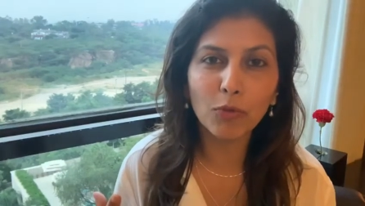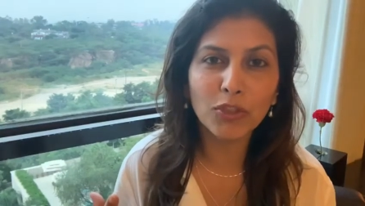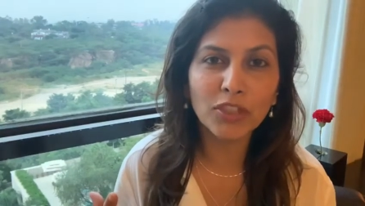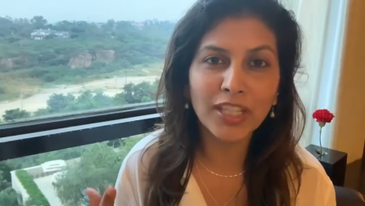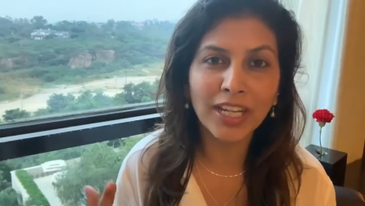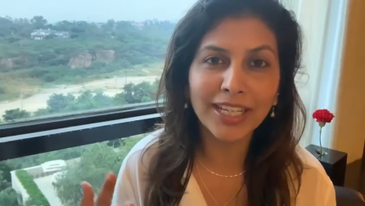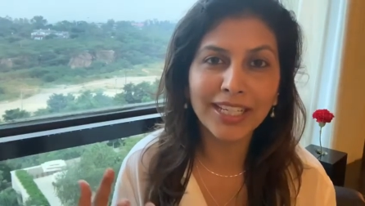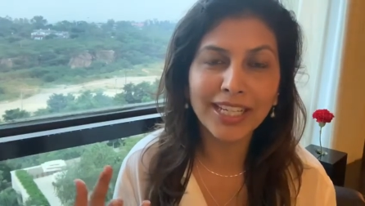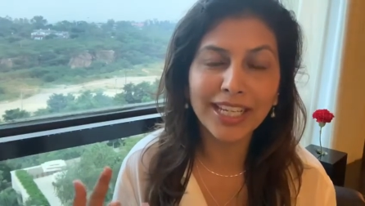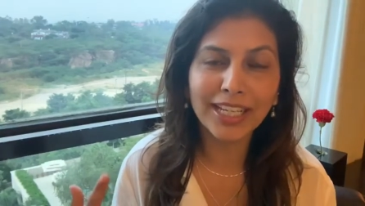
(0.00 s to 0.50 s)
which
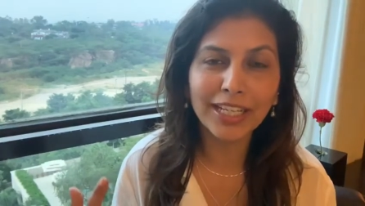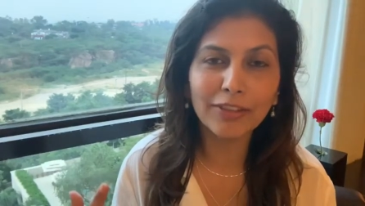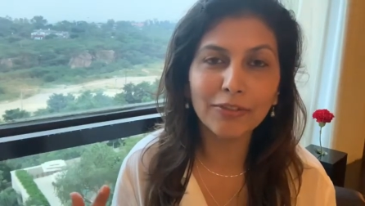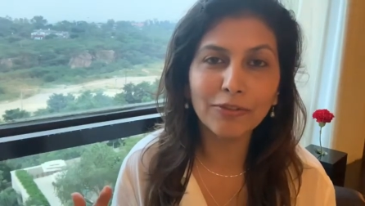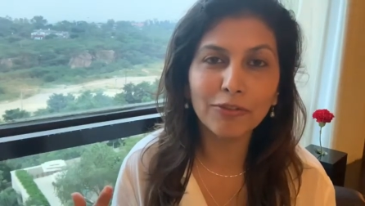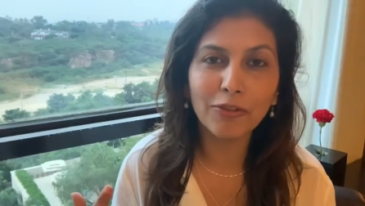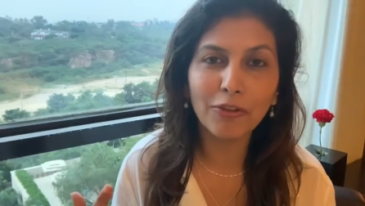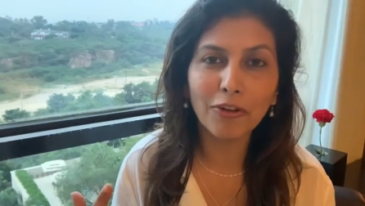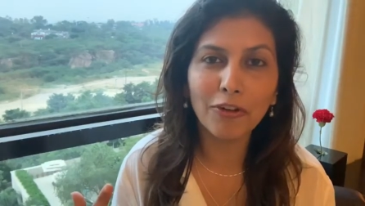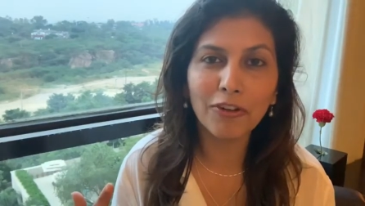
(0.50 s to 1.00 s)
I had
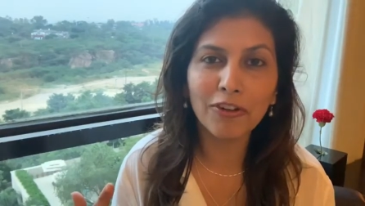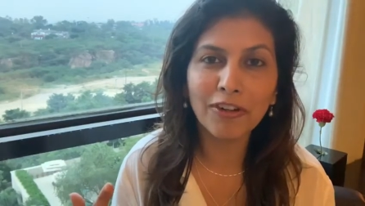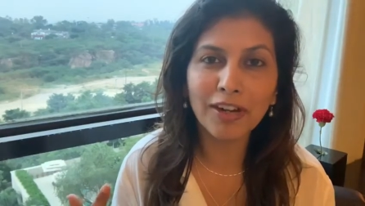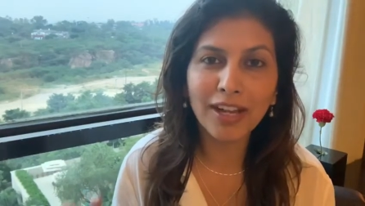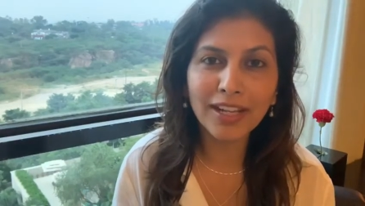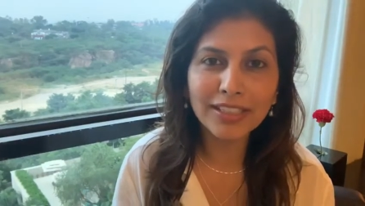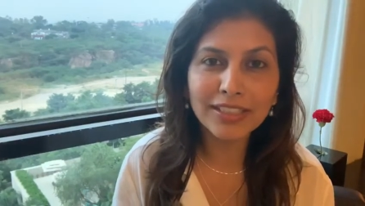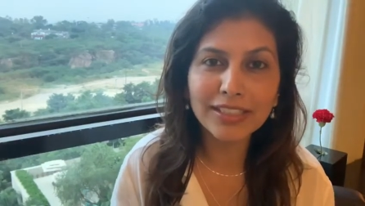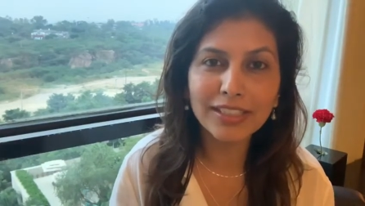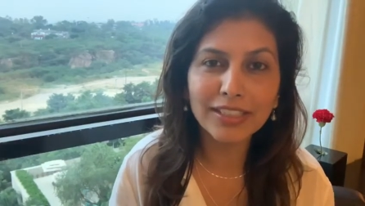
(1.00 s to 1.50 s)
taken for
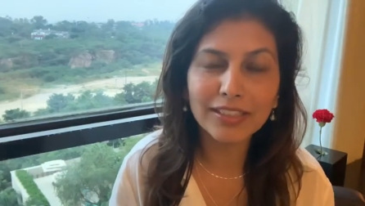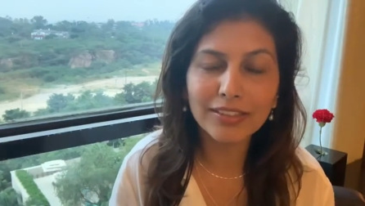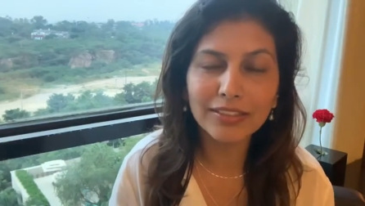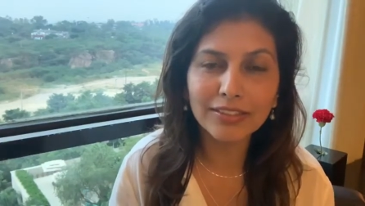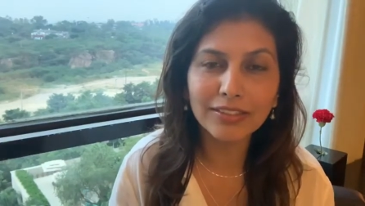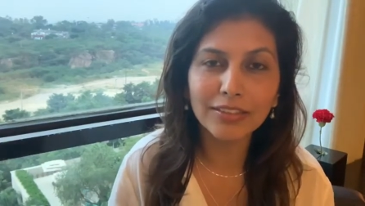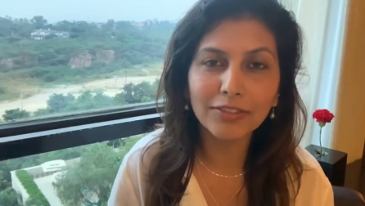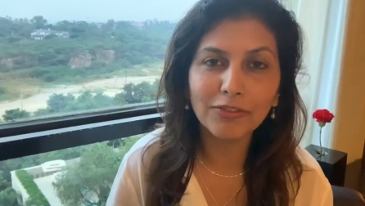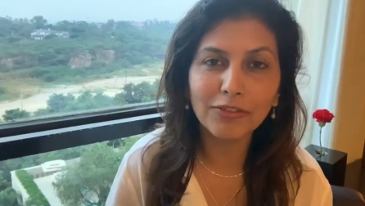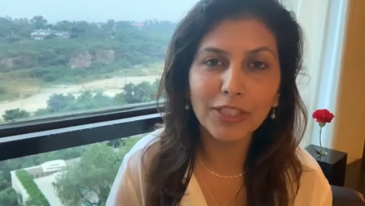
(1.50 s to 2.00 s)
granted
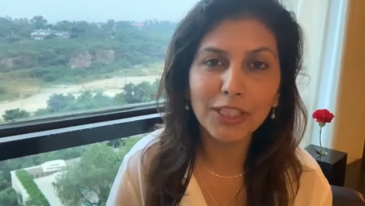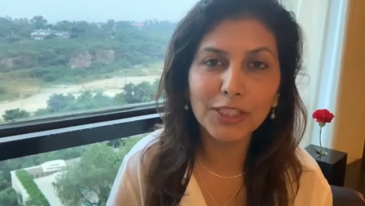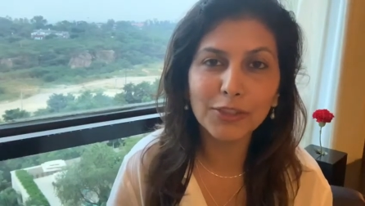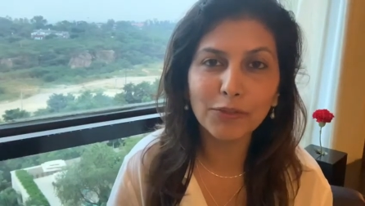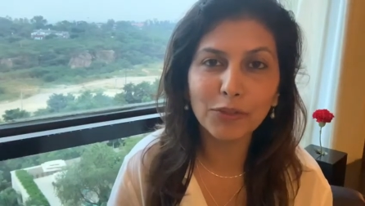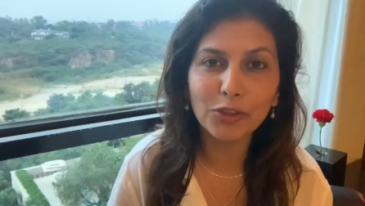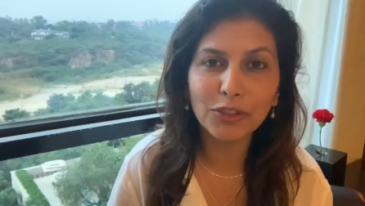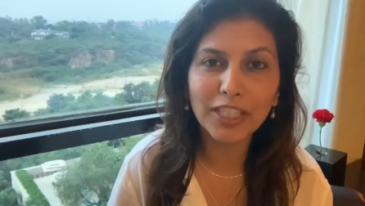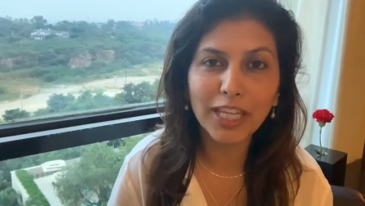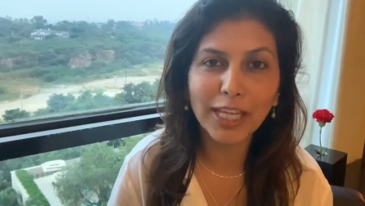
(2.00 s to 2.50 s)
the
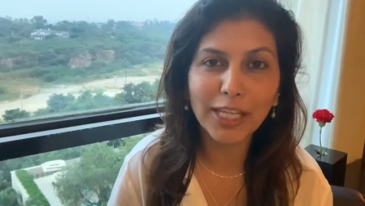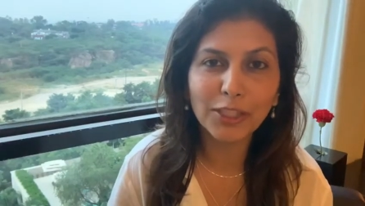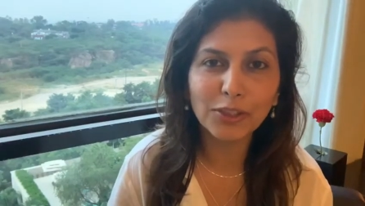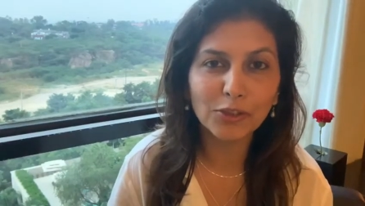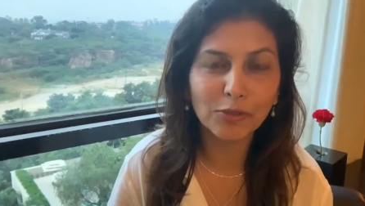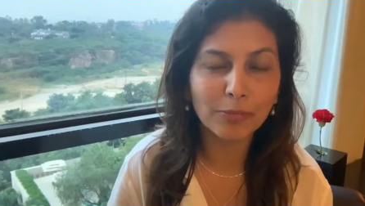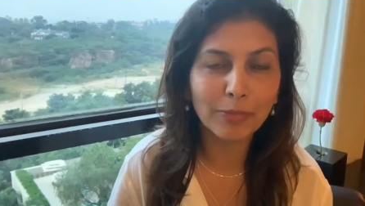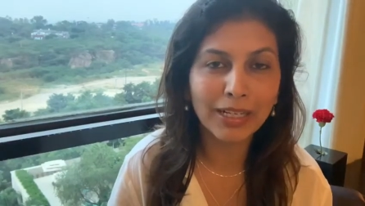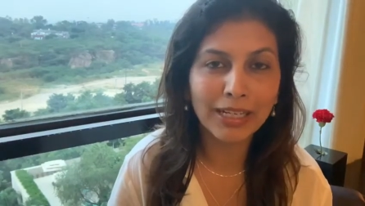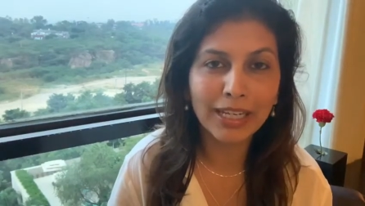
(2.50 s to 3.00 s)
first few decades
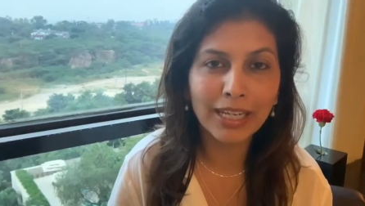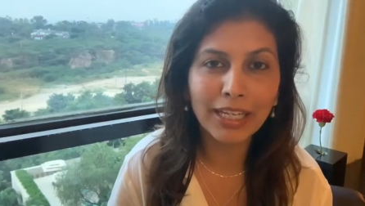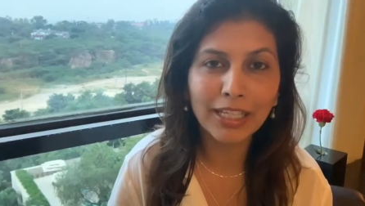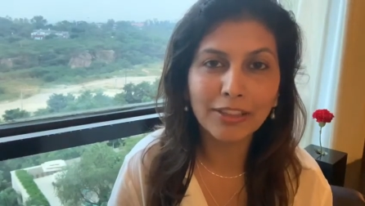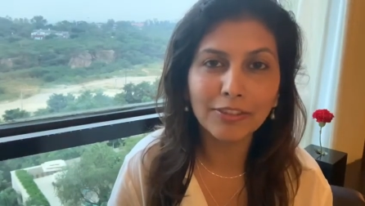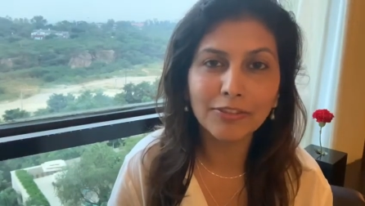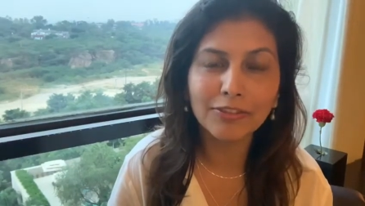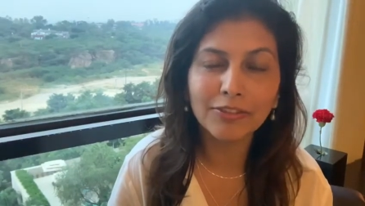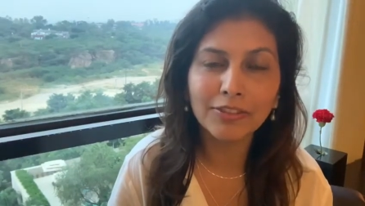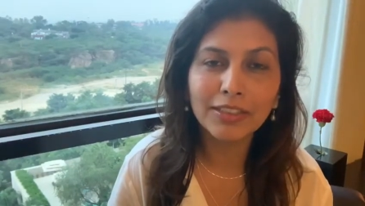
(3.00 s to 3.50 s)
of my
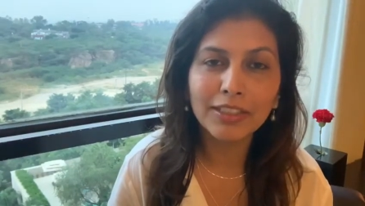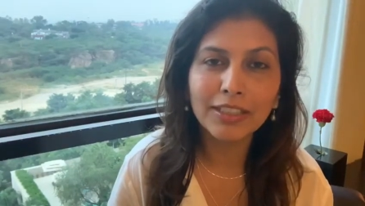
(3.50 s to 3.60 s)
life.